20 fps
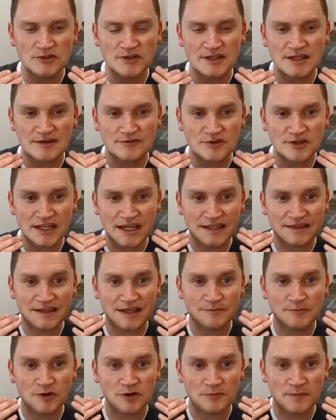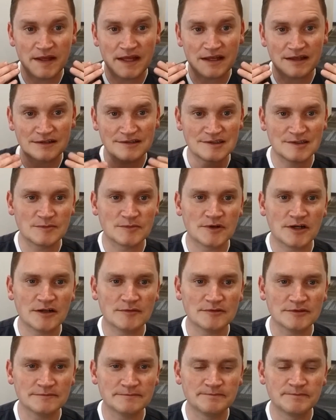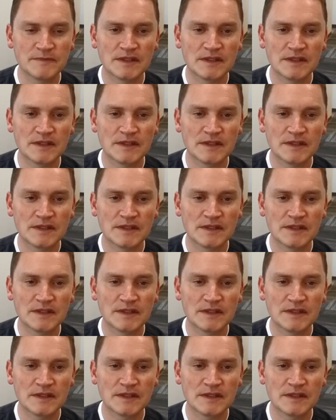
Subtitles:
You can never gain that bone back is the problem.